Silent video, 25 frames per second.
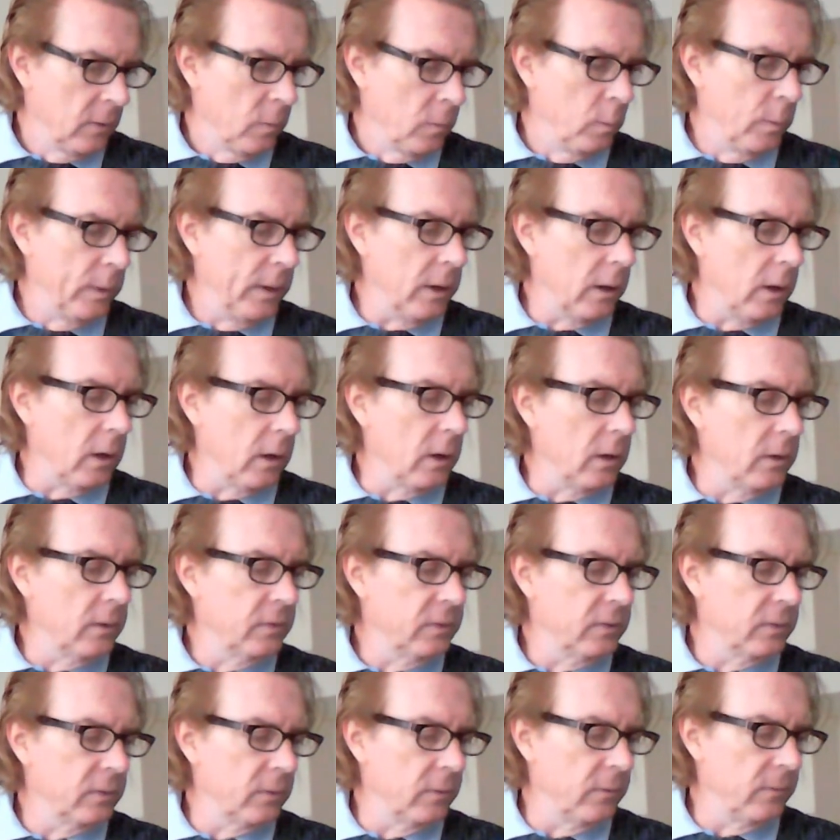We
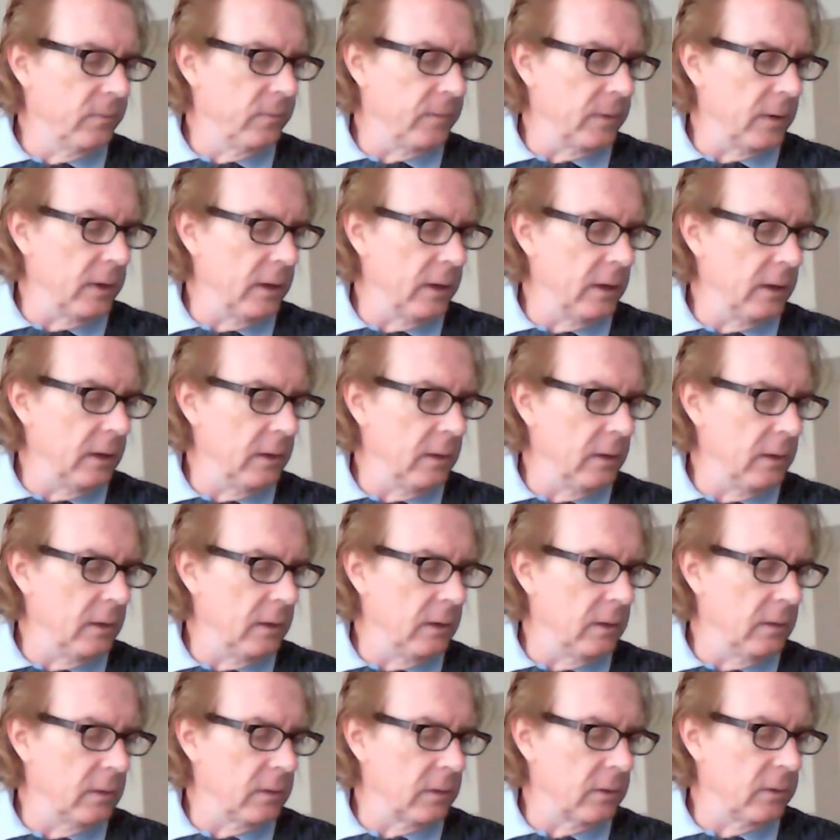also find
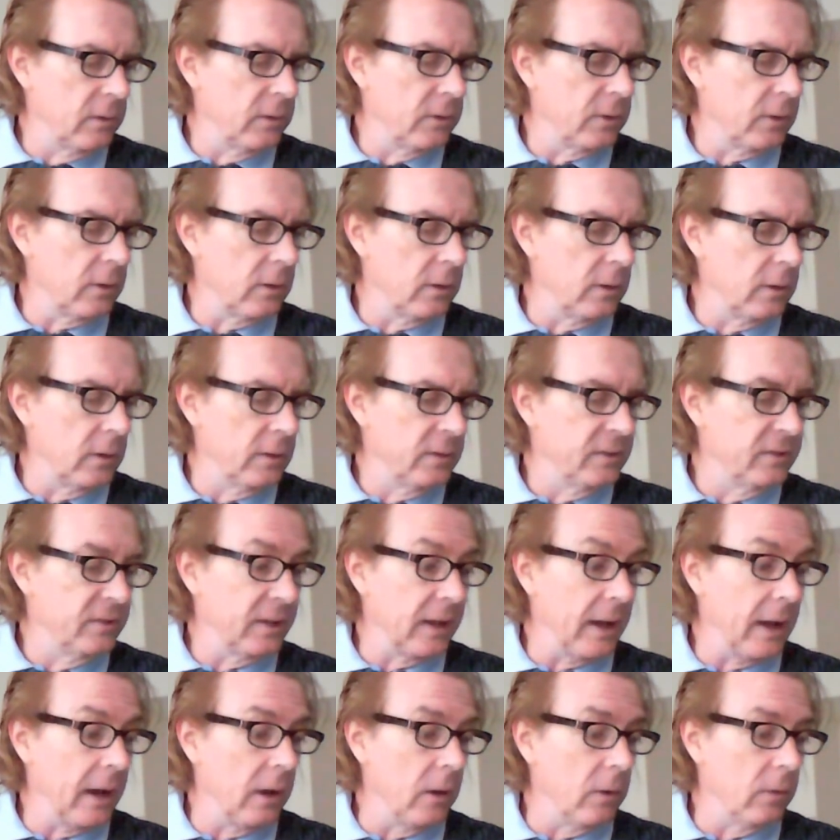in the
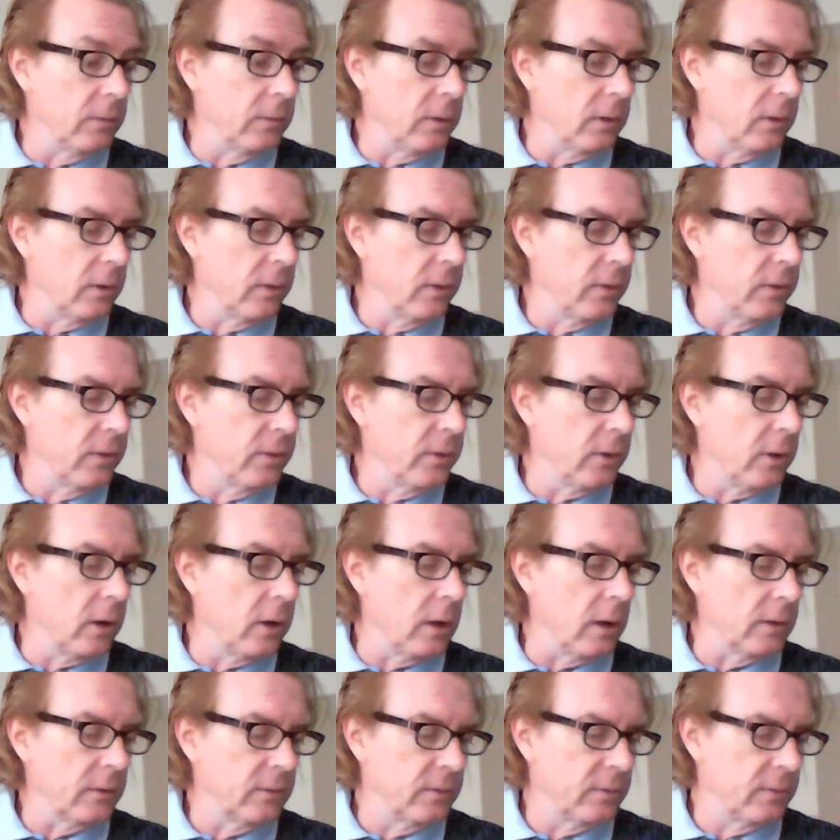sound of
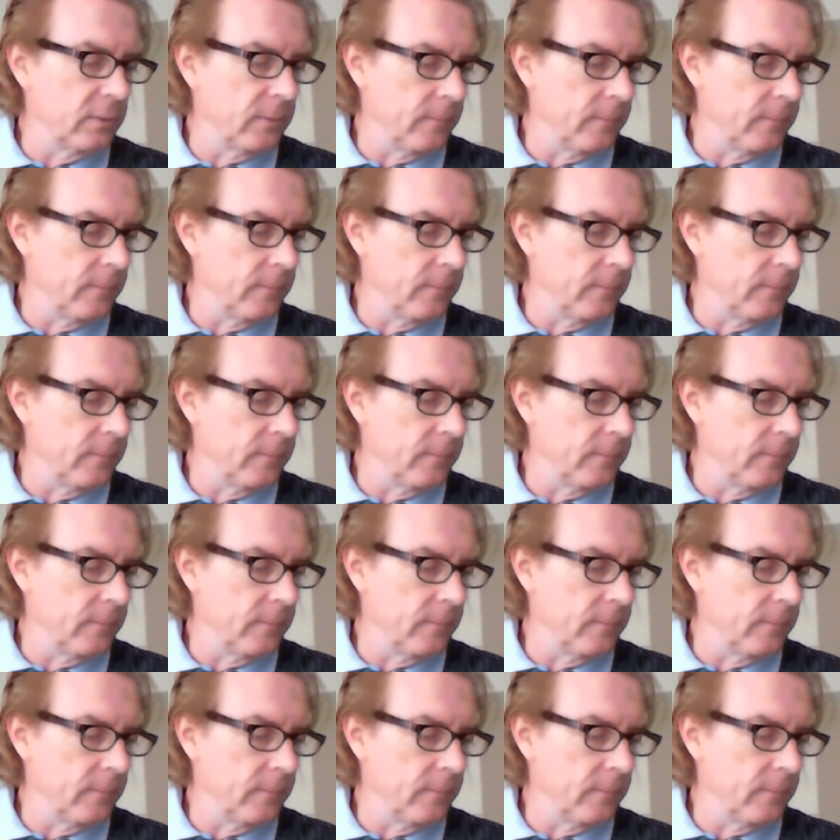thought,